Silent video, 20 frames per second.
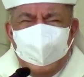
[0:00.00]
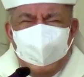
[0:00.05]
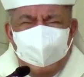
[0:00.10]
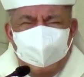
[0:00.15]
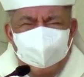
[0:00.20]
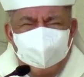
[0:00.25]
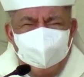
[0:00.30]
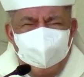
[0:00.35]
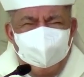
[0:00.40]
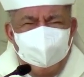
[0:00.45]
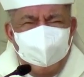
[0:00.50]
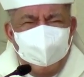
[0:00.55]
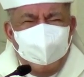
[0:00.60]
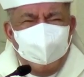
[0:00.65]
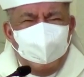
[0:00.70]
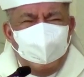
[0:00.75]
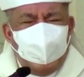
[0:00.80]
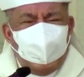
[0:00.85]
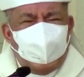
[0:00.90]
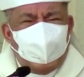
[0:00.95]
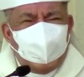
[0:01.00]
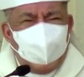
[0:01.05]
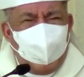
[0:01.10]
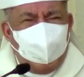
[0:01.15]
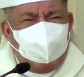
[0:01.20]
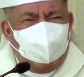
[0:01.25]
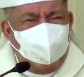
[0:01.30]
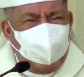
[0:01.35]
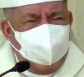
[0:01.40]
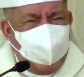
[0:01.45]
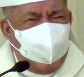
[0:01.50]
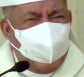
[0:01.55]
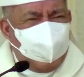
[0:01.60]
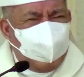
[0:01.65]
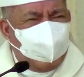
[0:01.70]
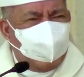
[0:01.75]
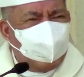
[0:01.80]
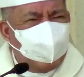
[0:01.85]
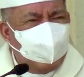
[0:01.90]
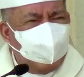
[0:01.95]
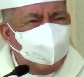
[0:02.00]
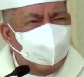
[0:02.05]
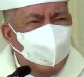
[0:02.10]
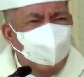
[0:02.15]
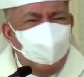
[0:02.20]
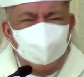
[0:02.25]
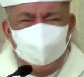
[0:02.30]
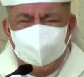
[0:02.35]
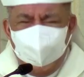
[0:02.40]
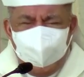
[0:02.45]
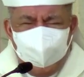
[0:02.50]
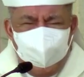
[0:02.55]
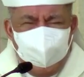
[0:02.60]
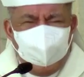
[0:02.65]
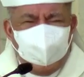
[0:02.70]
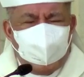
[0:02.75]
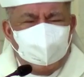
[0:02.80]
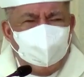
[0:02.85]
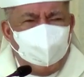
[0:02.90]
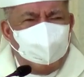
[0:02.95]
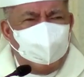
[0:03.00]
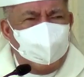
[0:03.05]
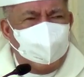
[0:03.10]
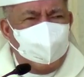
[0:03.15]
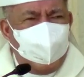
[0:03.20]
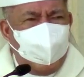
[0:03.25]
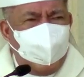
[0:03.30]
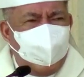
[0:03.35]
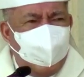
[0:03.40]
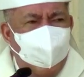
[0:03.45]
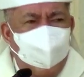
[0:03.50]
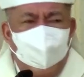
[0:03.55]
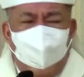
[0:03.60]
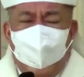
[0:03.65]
need shepherding. We need shepherding.